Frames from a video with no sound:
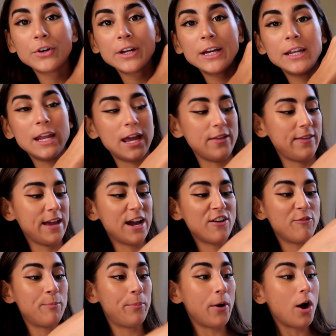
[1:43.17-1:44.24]
green and they have
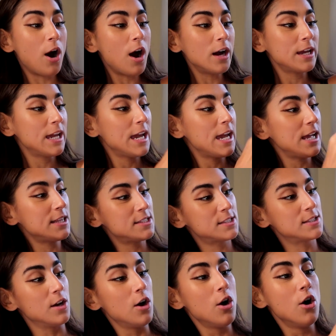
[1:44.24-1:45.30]
pockets.
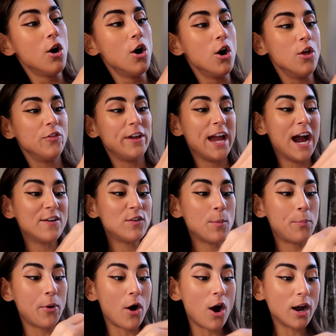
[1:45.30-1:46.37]
Oh, they have a
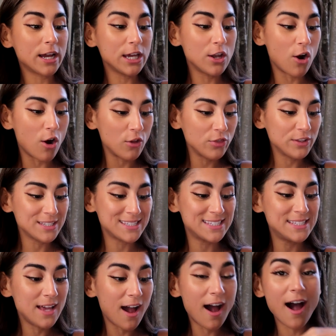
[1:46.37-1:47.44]
pocket on the
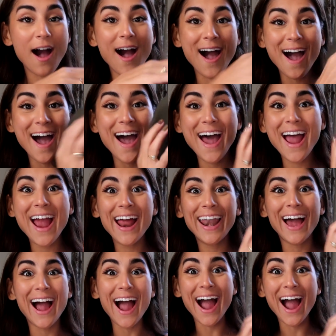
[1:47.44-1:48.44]
side.